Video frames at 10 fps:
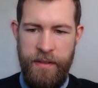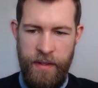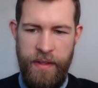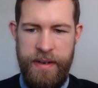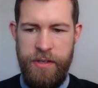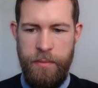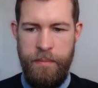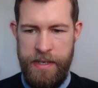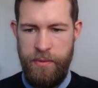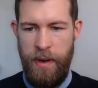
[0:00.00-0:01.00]
then that is your
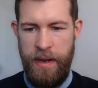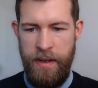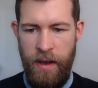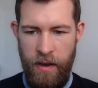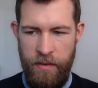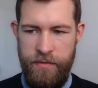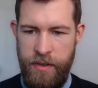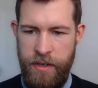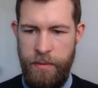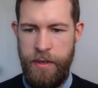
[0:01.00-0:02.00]
best way of
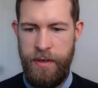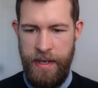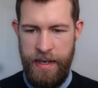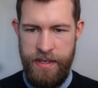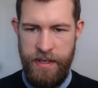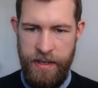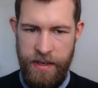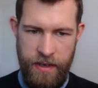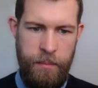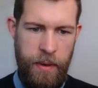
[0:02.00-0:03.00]

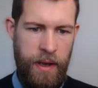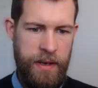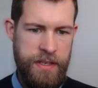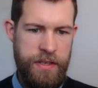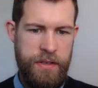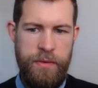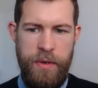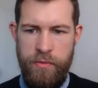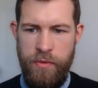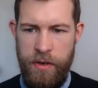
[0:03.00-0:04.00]
communicating compliance to
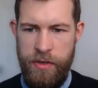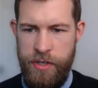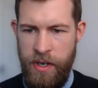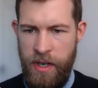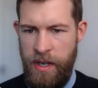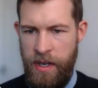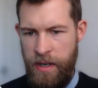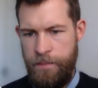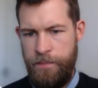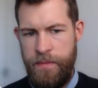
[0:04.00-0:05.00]
RoHS.
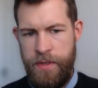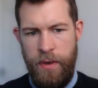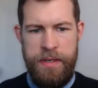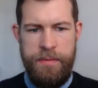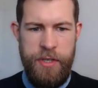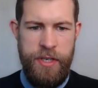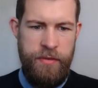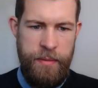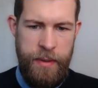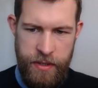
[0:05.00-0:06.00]
So as
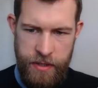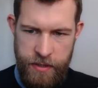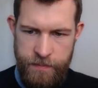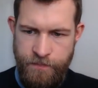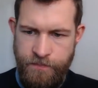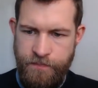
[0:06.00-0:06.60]
machinery builders,